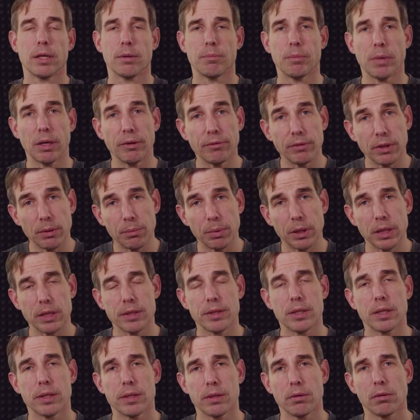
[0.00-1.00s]
Maven
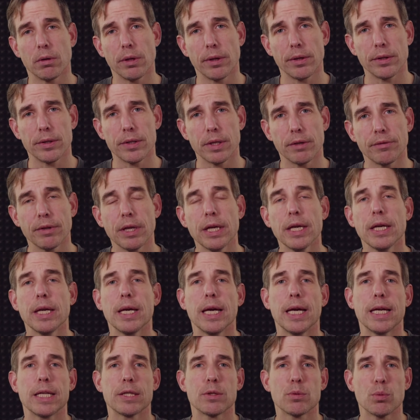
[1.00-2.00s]
dependencies and all this stuff,
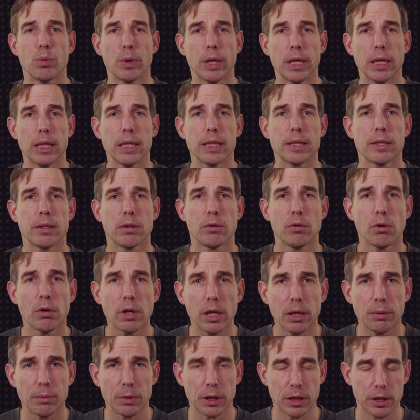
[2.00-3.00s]
as well as the Docker
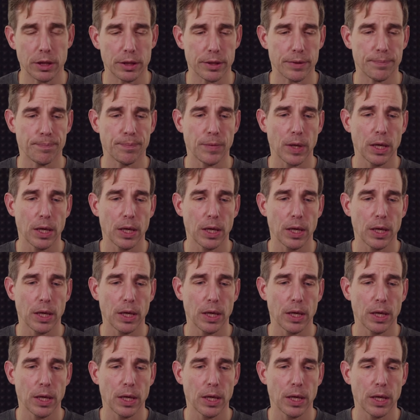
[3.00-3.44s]
images.